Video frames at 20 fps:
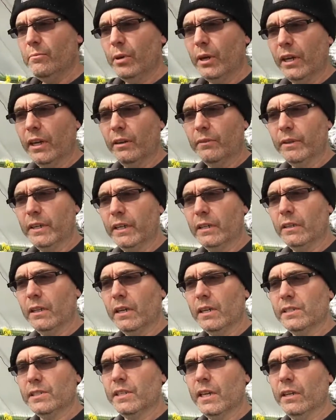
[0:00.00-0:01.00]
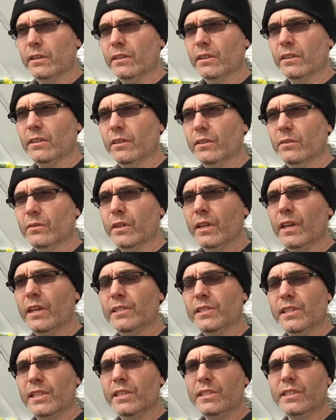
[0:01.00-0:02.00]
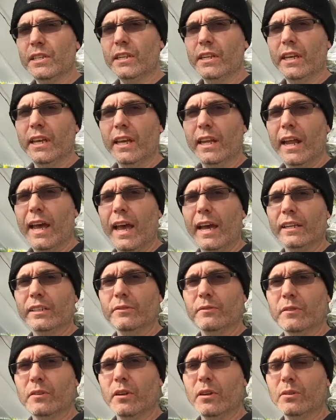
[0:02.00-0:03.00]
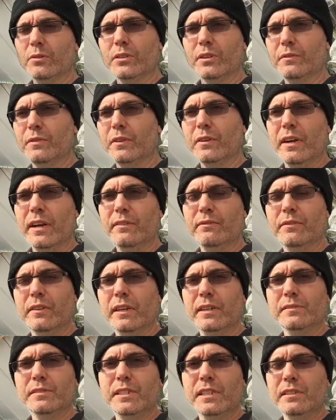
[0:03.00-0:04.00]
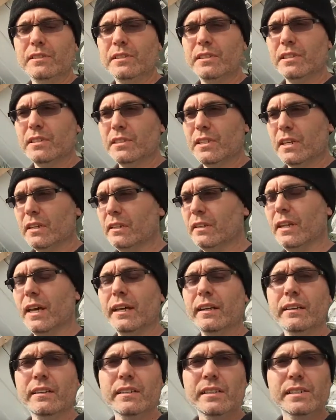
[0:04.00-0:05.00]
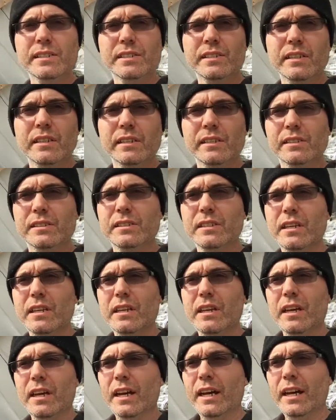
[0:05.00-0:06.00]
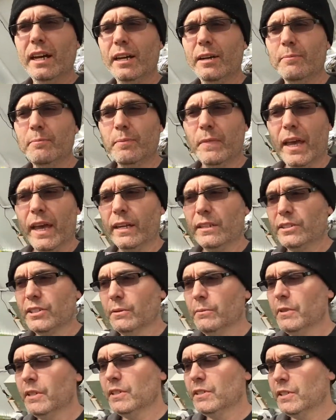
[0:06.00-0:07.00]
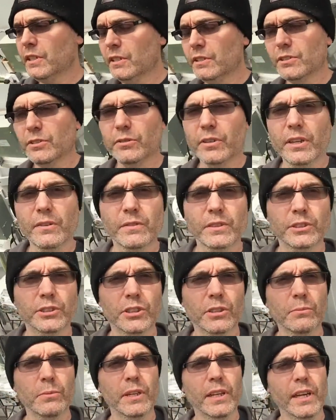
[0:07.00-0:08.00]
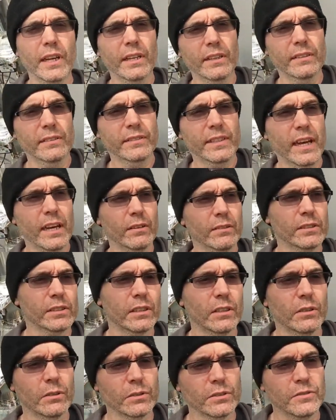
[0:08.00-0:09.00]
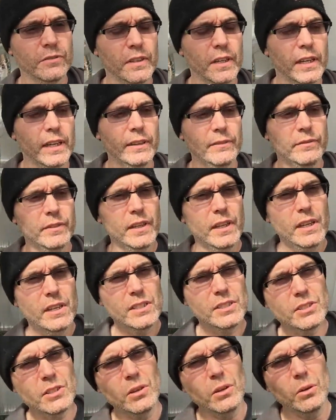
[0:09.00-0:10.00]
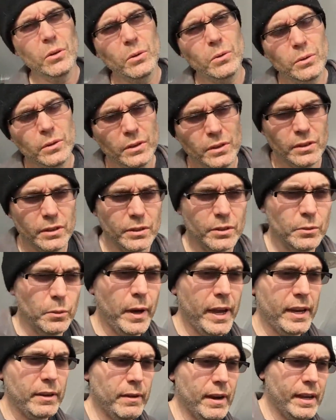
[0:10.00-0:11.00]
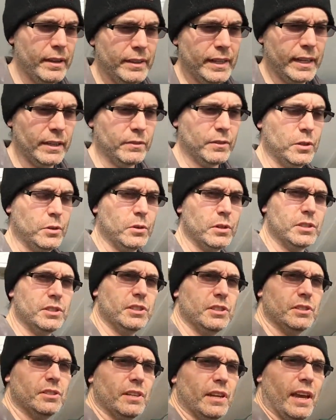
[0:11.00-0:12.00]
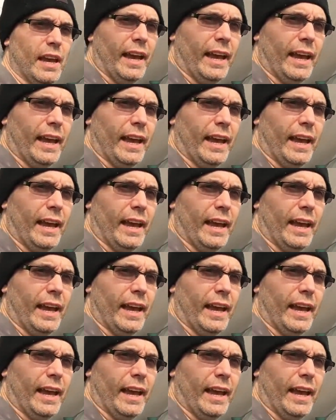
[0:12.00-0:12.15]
But I realized that, you know, it's easy to get active growth if you're at 5 Celsius on a lot of these things. Um, and some of these things will even germinate down as low as 5. So the way around that, of course, is to